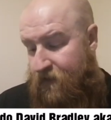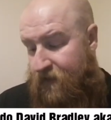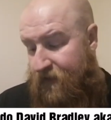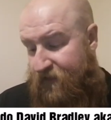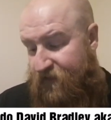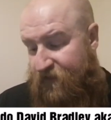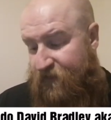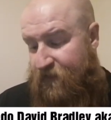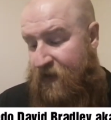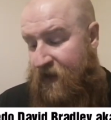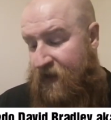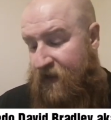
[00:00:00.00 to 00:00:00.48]

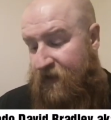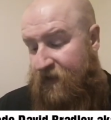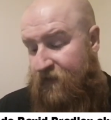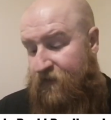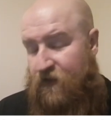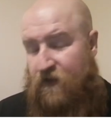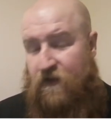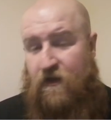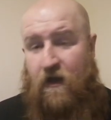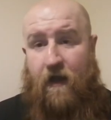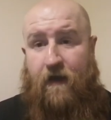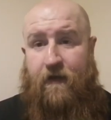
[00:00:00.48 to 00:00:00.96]
This man, if
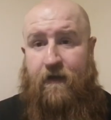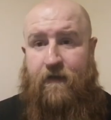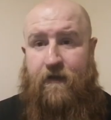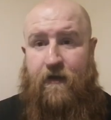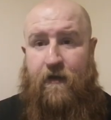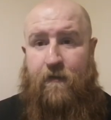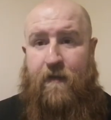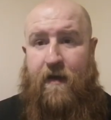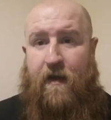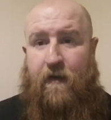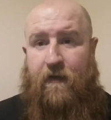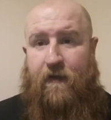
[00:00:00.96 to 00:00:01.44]
he's got
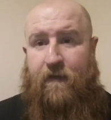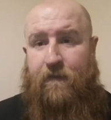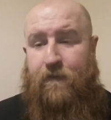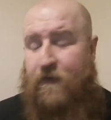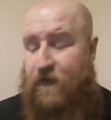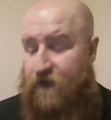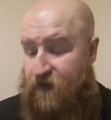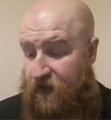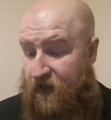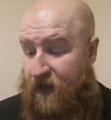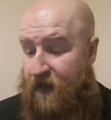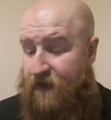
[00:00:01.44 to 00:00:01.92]
anything about him,
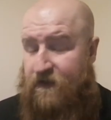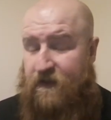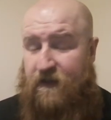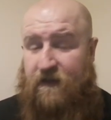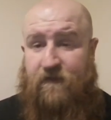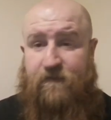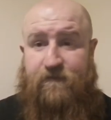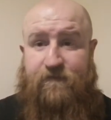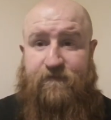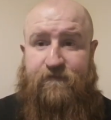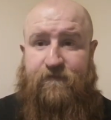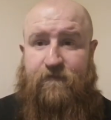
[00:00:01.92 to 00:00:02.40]
which he
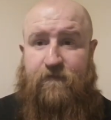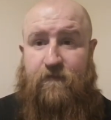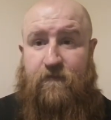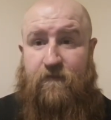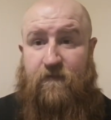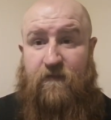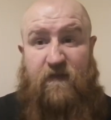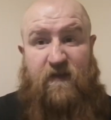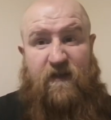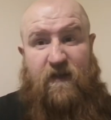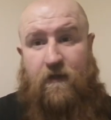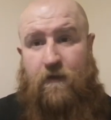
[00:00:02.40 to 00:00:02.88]
hasn't,
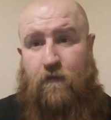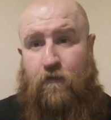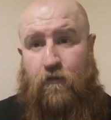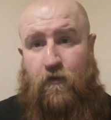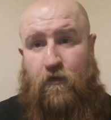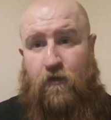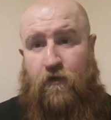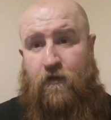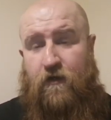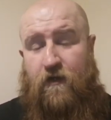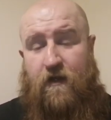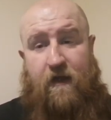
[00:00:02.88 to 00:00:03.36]

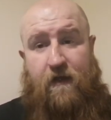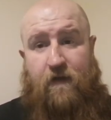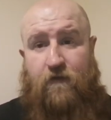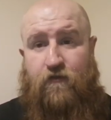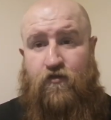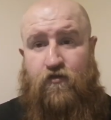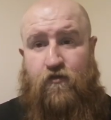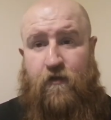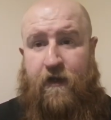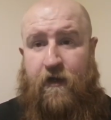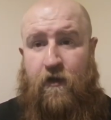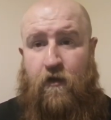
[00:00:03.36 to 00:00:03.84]
would
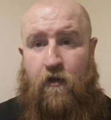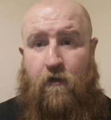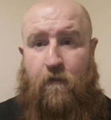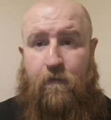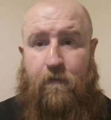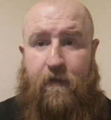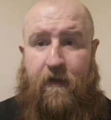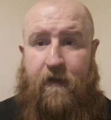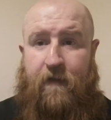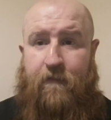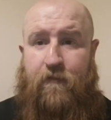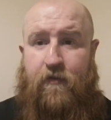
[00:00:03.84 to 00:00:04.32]
string
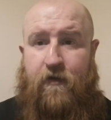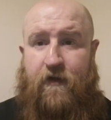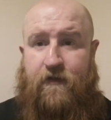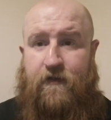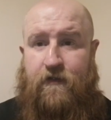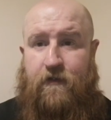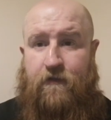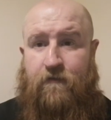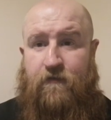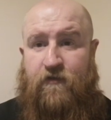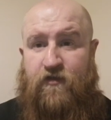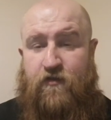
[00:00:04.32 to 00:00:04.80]
up in
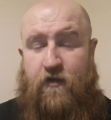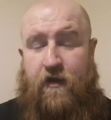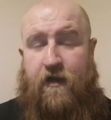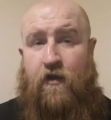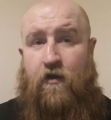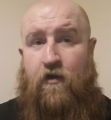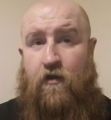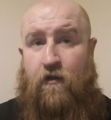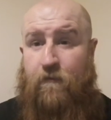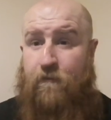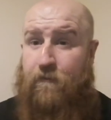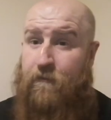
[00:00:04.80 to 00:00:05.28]
prison.
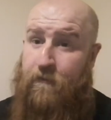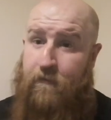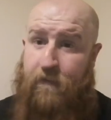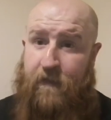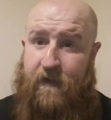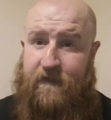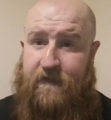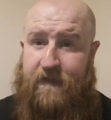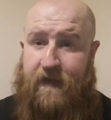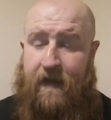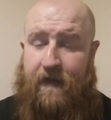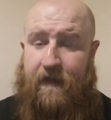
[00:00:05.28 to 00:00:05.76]
String up
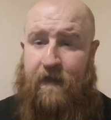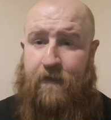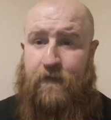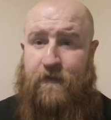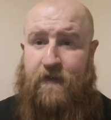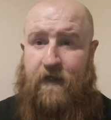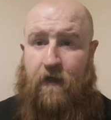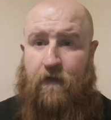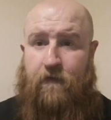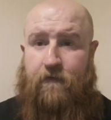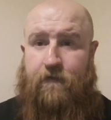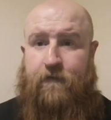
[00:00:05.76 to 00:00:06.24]
means hang
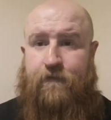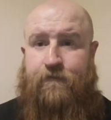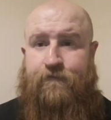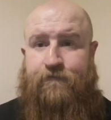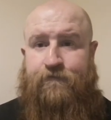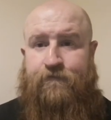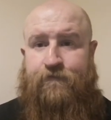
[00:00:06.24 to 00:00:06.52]
himself.